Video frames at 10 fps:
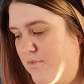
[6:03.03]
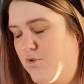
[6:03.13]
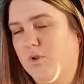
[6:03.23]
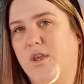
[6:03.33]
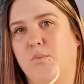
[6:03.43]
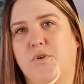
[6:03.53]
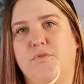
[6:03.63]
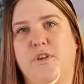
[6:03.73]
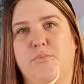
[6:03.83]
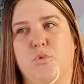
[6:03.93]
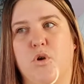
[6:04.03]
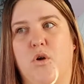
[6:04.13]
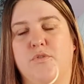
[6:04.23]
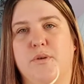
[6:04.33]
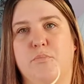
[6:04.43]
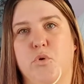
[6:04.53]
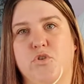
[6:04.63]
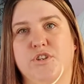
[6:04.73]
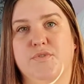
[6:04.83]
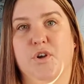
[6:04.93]
so he will feed more often, more
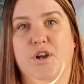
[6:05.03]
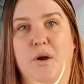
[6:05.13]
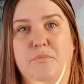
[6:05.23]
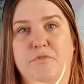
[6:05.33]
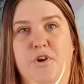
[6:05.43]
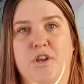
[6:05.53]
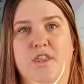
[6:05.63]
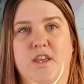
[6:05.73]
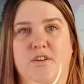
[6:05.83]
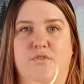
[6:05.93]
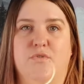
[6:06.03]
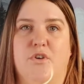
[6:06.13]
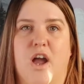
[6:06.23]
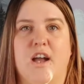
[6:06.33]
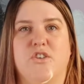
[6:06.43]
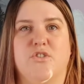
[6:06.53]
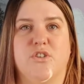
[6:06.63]
just for comfort than for actual